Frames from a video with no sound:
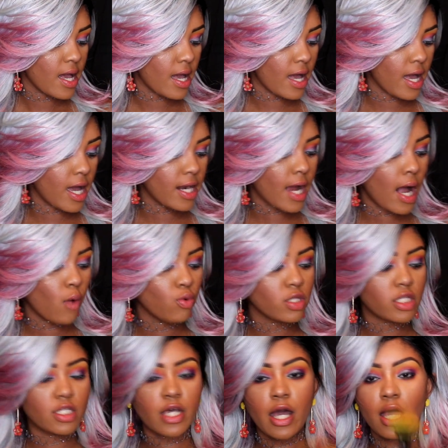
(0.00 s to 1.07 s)
and I would
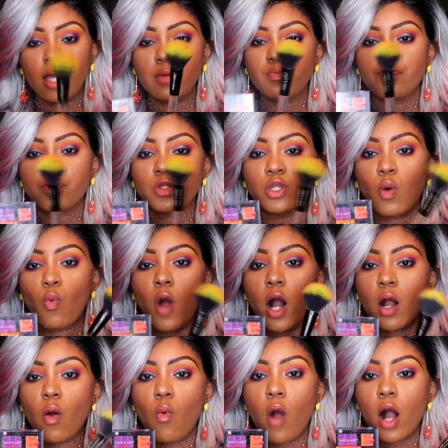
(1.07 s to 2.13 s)
say the
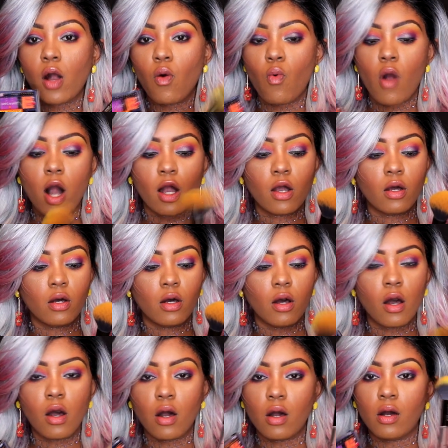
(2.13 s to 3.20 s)
Waka Waka
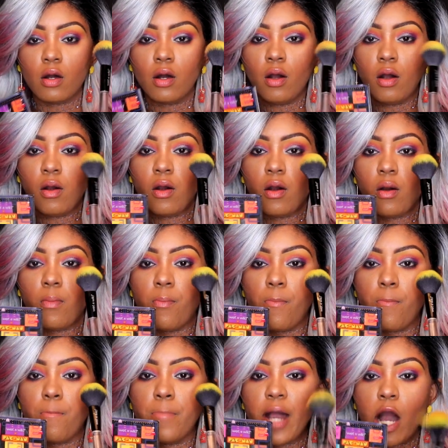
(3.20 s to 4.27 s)
Waka
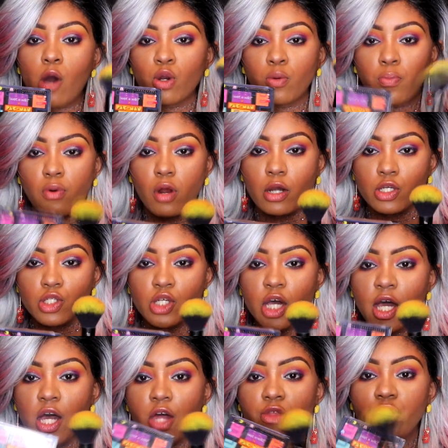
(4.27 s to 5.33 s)
powder brush.
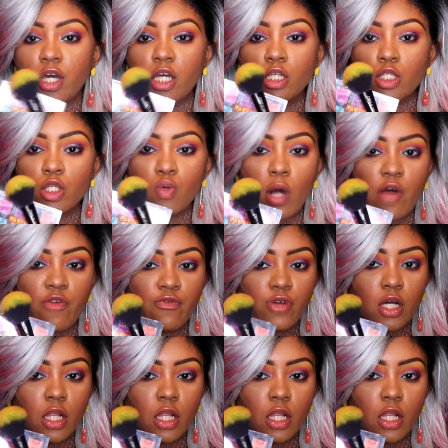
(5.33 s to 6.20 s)
These two I feel